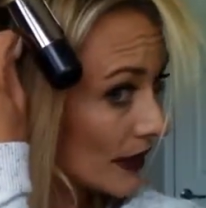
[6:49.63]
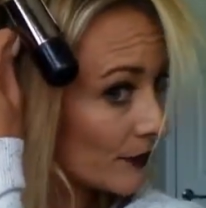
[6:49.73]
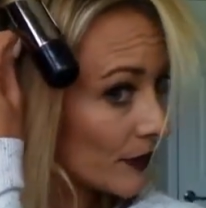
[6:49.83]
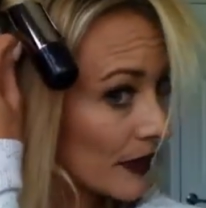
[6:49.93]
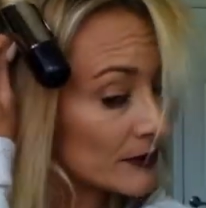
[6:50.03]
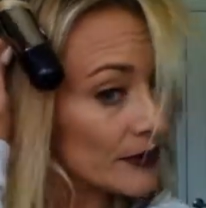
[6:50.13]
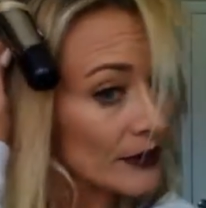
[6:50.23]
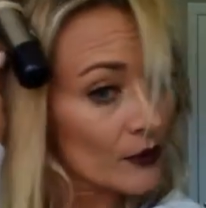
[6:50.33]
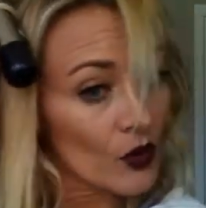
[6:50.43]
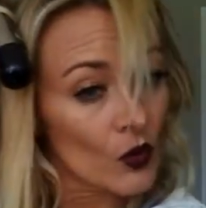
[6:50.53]
I probably
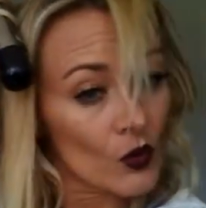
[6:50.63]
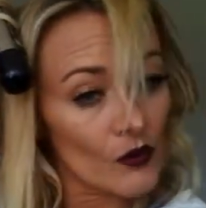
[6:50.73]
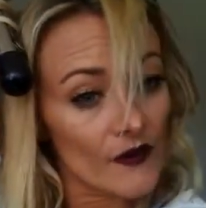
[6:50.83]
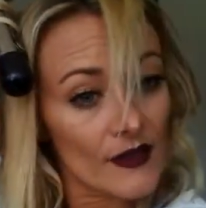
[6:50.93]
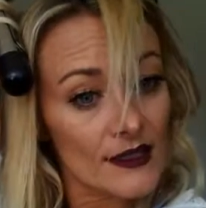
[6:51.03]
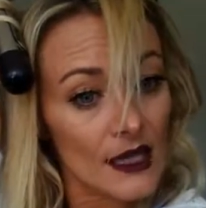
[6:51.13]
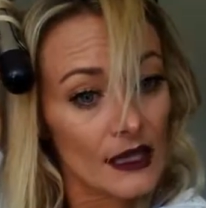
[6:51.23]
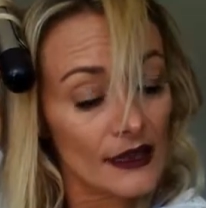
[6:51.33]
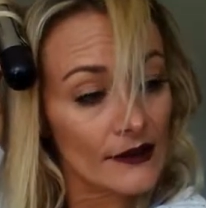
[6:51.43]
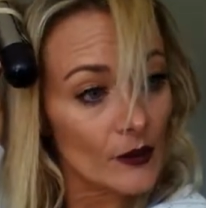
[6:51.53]
will hold these a
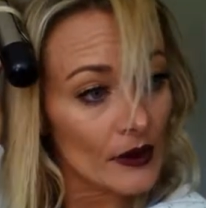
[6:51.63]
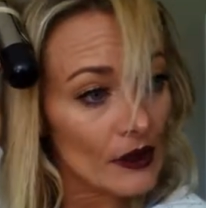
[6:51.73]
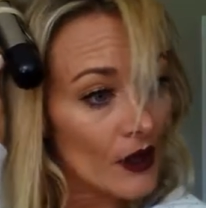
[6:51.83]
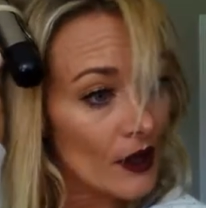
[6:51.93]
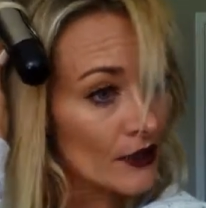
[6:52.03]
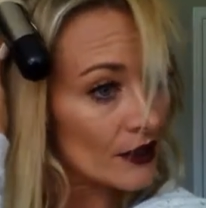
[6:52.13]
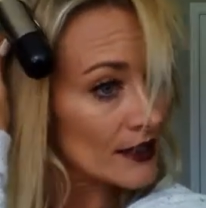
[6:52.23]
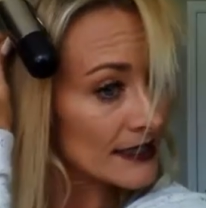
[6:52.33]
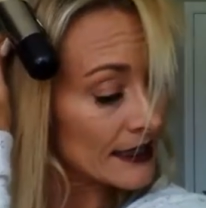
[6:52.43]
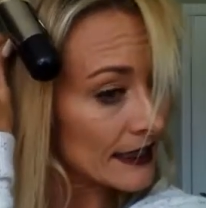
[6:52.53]
little bit longer
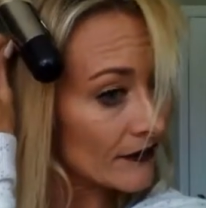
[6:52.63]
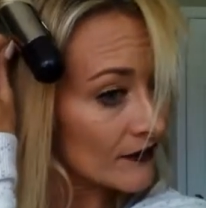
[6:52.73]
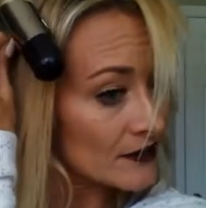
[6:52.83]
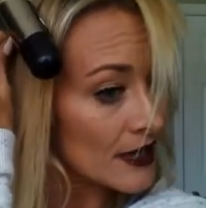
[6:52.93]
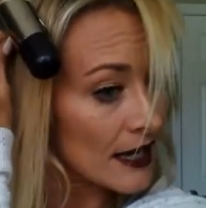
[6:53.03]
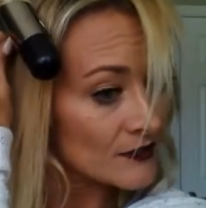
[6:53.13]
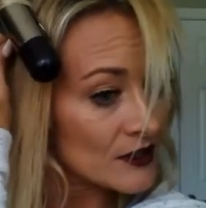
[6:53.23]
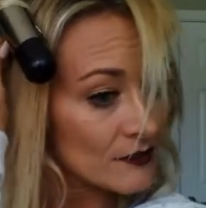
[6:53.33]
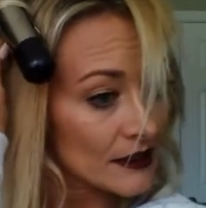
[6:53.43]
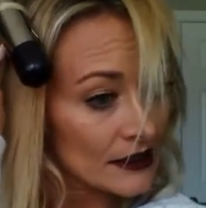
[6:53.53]
because I like the top
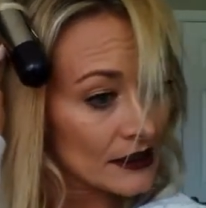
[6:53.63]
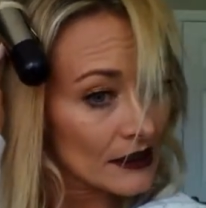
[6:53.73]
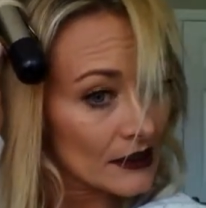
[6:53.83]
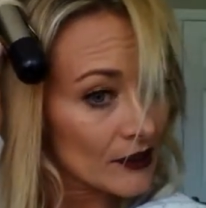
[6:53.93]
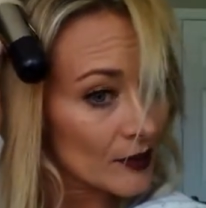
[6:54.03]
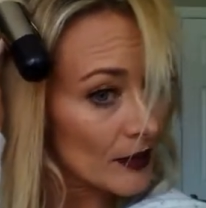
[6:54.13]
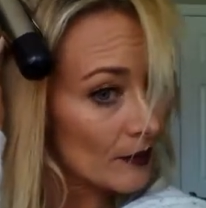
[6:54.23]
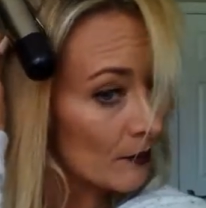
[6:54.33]
to be a little bit